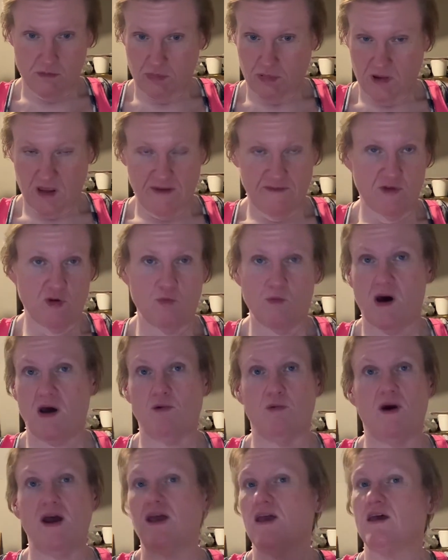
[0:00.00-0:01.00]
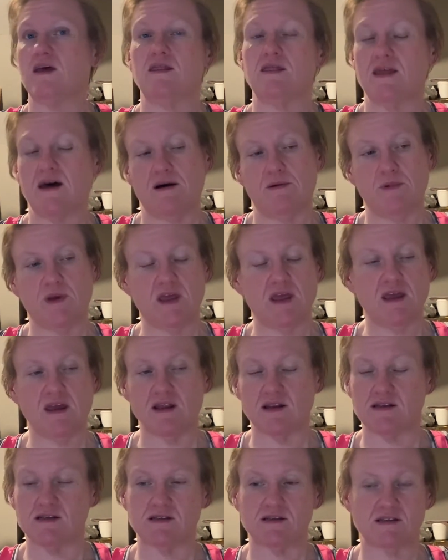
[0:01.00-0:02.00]
give you my weigh-in that week
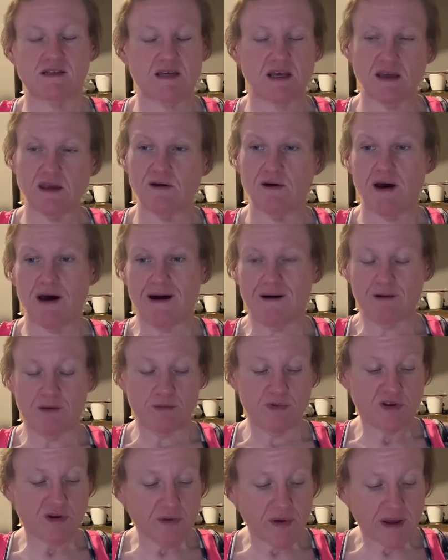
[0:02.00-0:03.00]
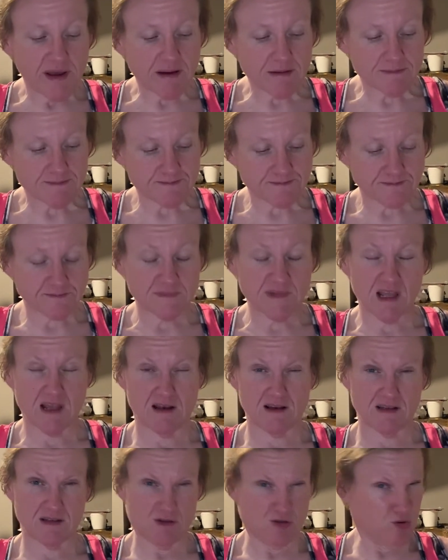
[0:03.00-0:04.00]
and tell you how I'm doing,
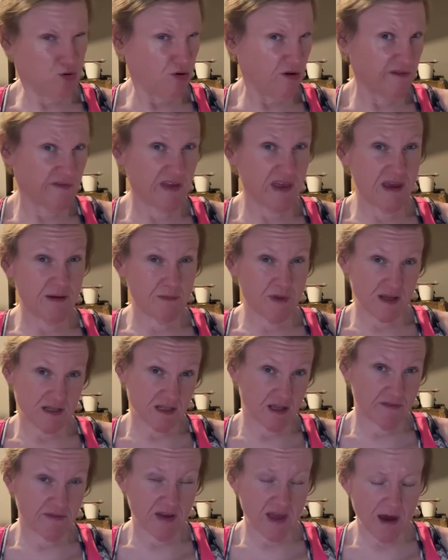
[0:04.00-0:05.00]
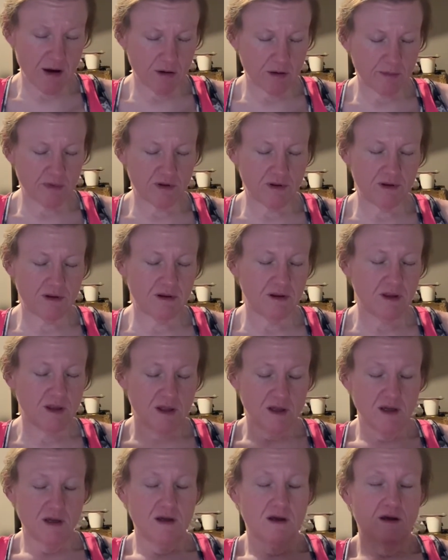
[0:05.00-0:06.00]
sort of keep myself accountable,
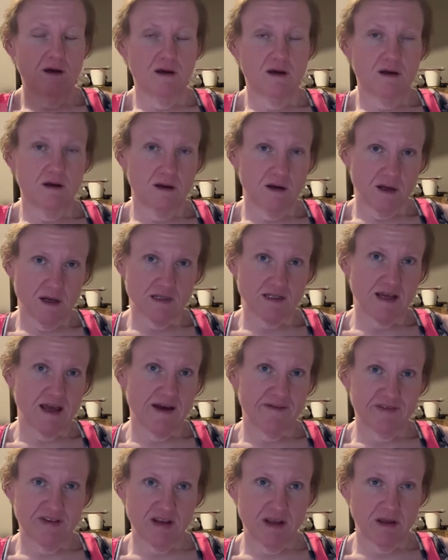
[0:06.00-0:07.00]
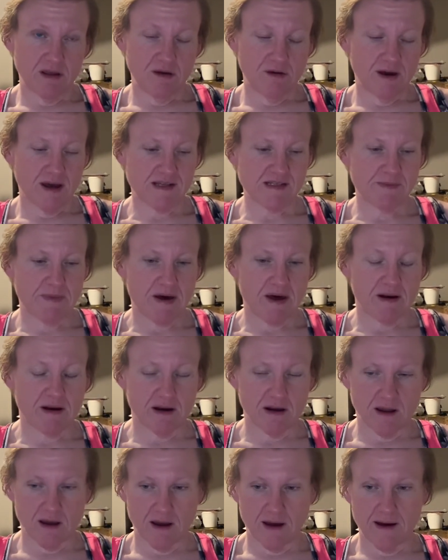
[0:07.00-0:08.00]
because I have to tell you guys about
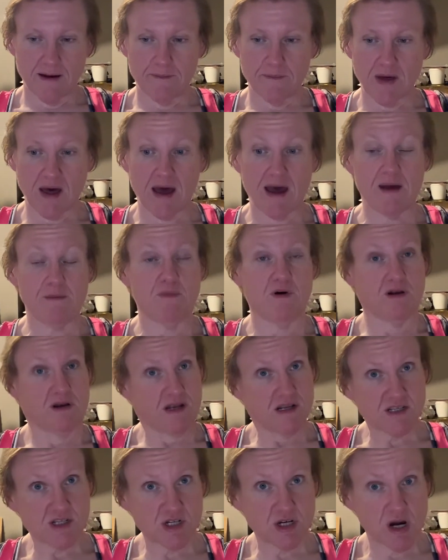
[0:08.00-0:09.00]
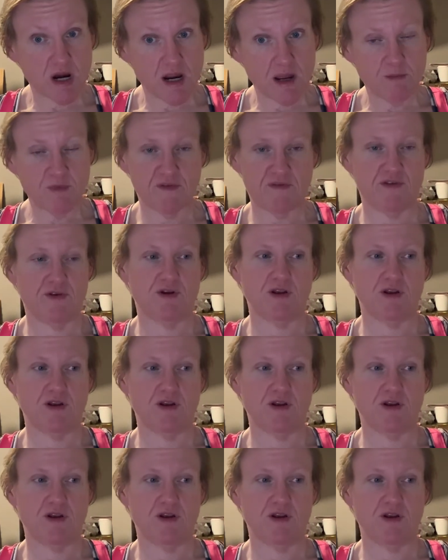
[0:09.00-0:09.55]
it. I'm on Instagram, if you